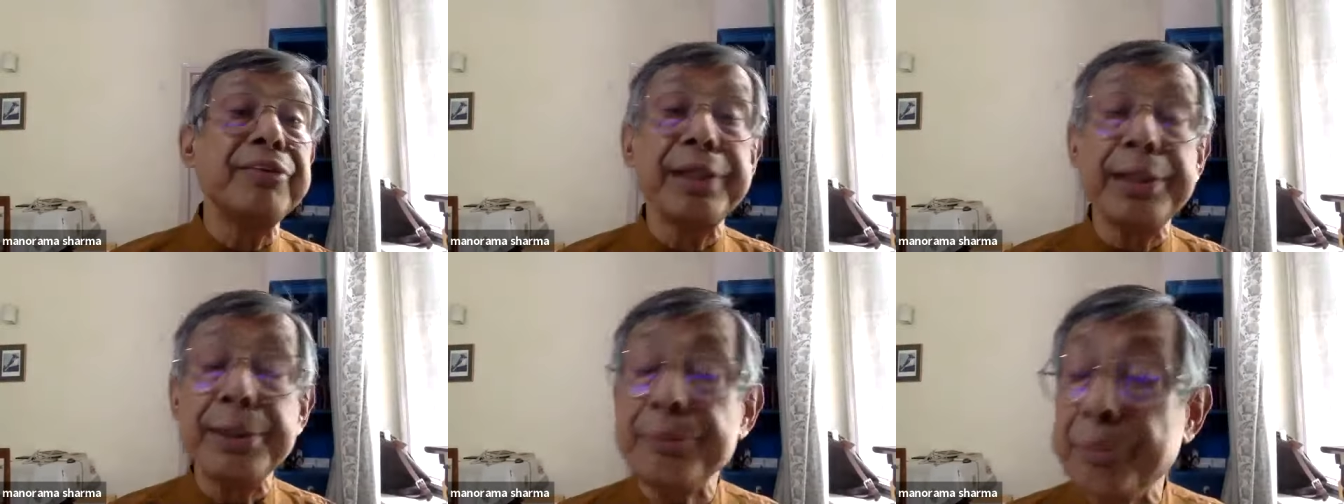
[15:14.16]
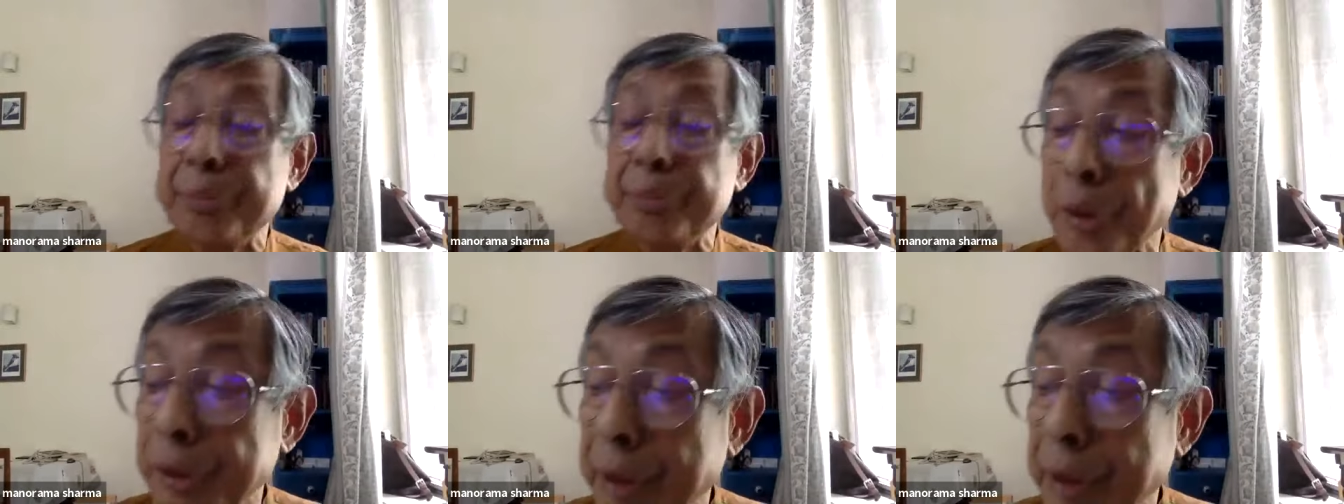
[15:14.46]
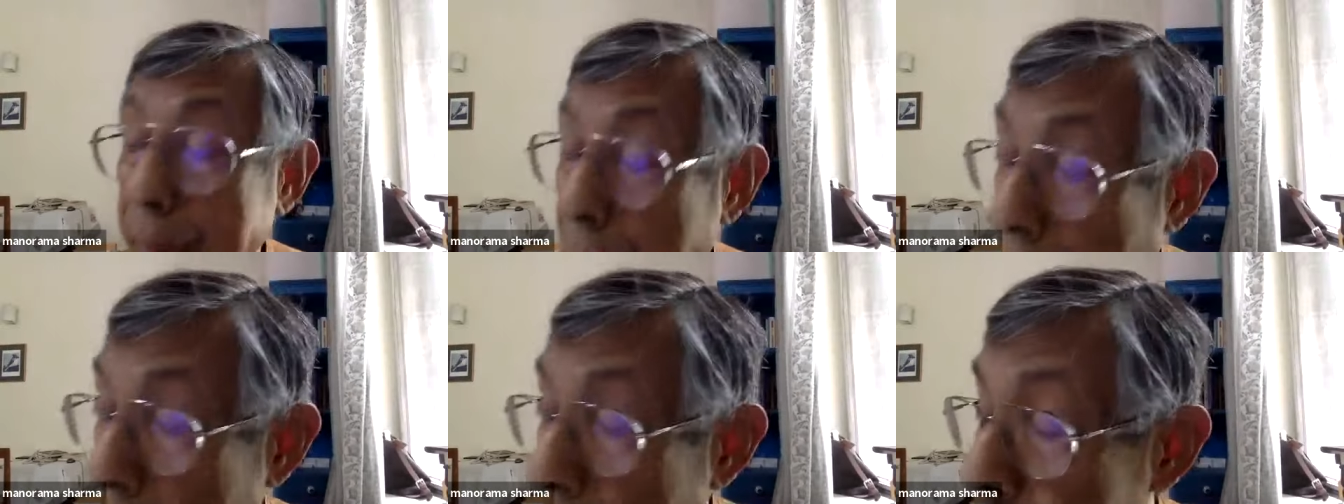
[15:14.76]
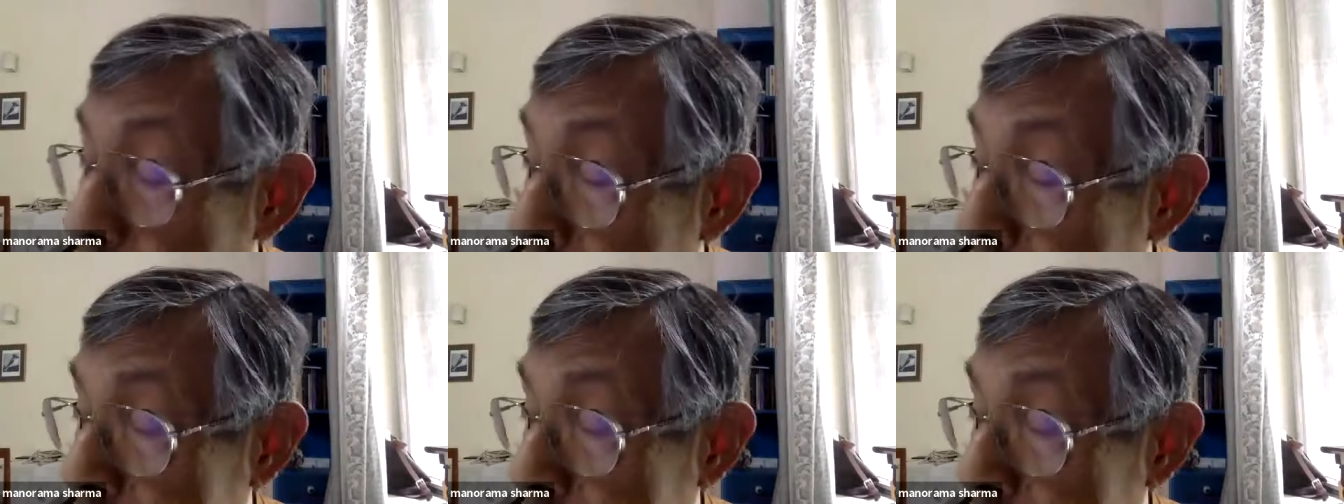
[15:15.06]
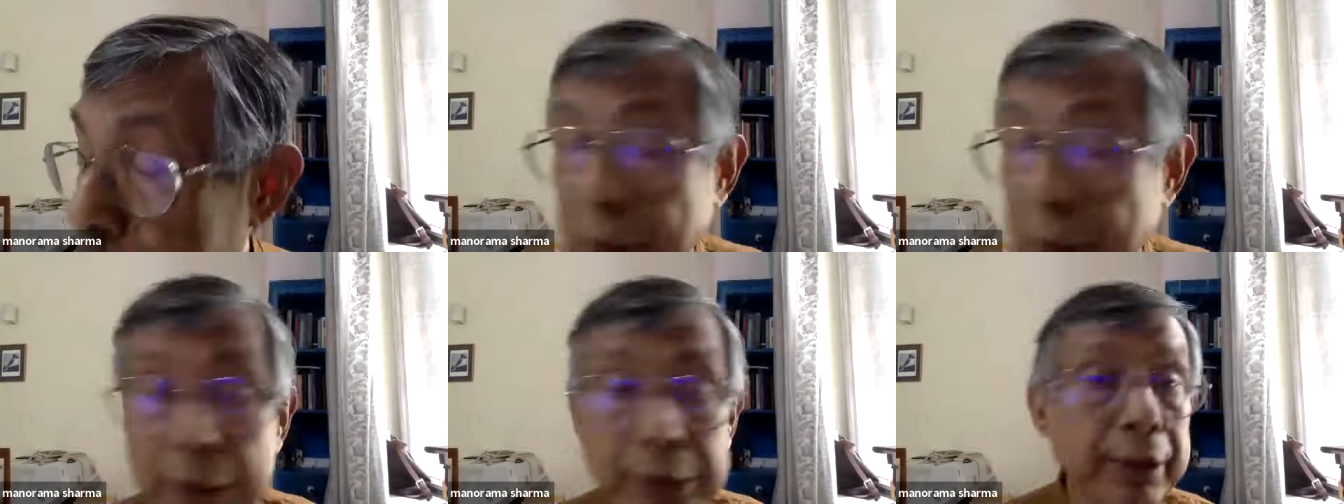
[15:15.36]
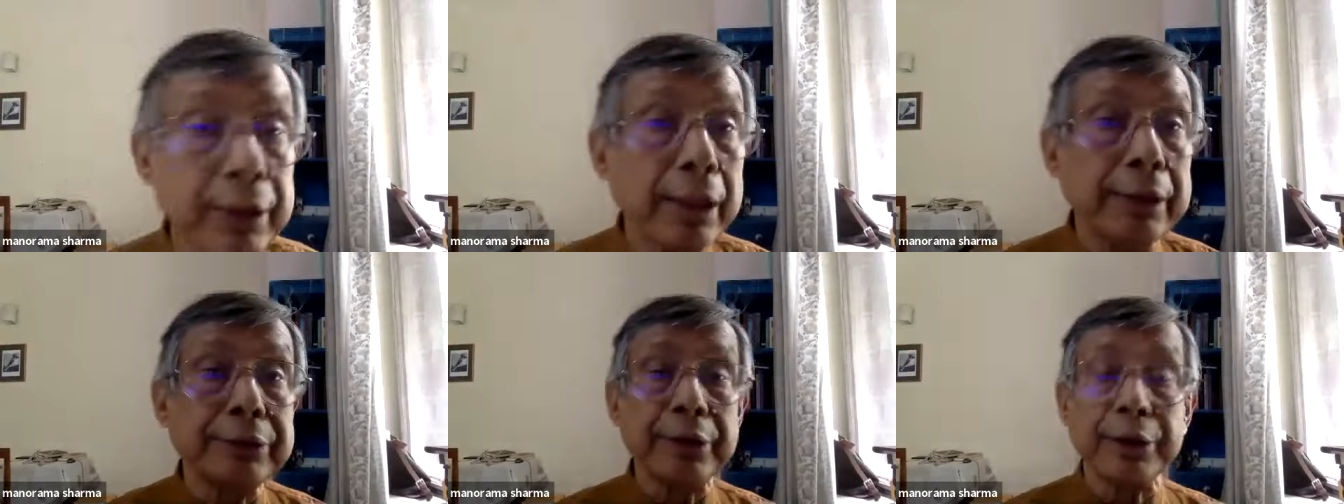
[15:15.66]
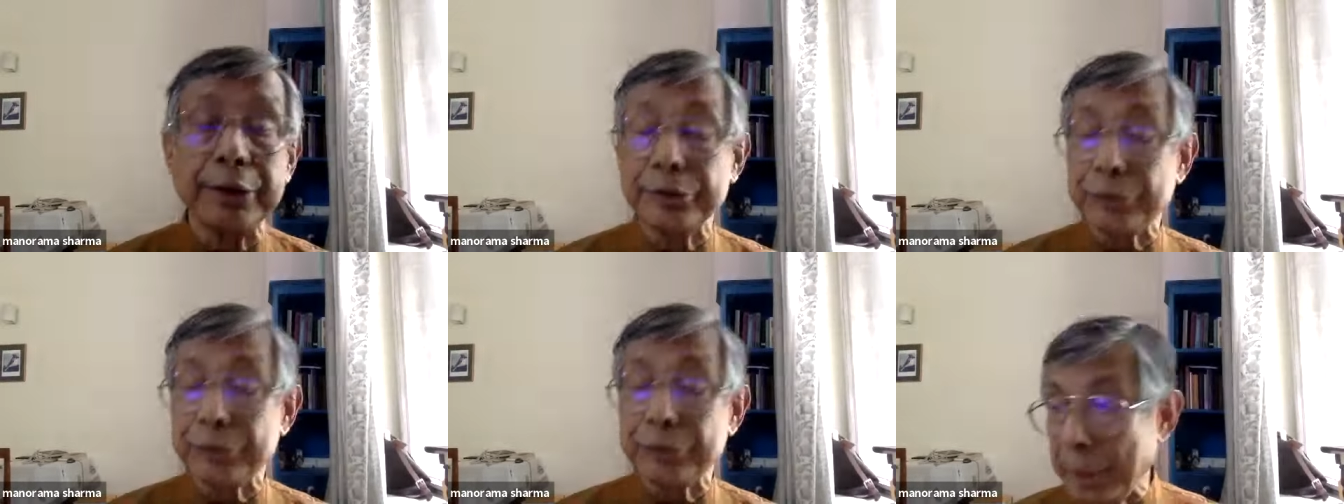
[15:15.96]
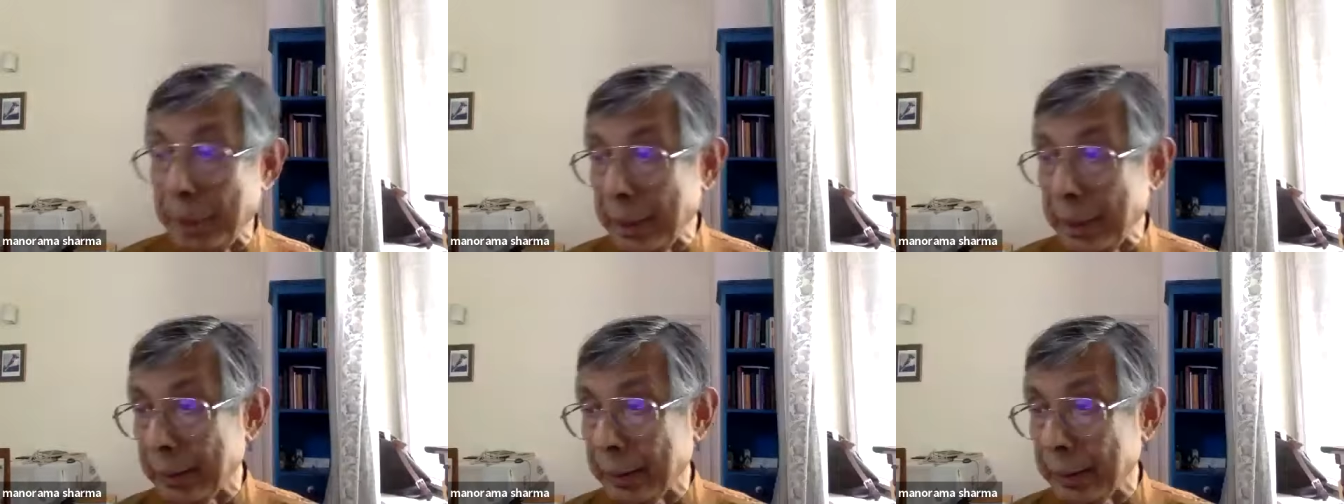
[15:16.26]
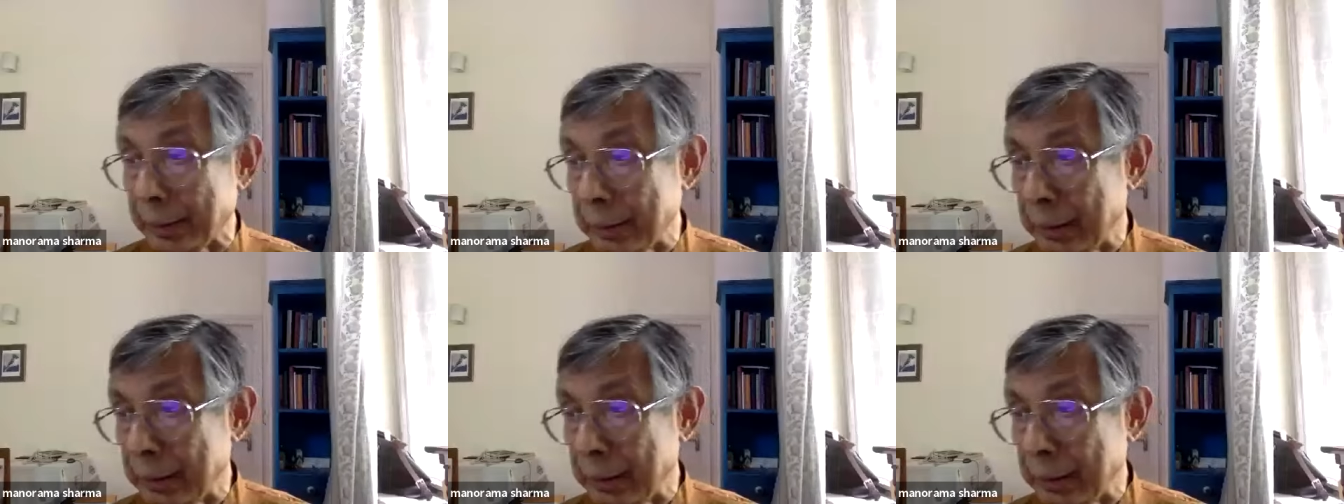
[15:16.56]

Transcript: very important name in social sciences today,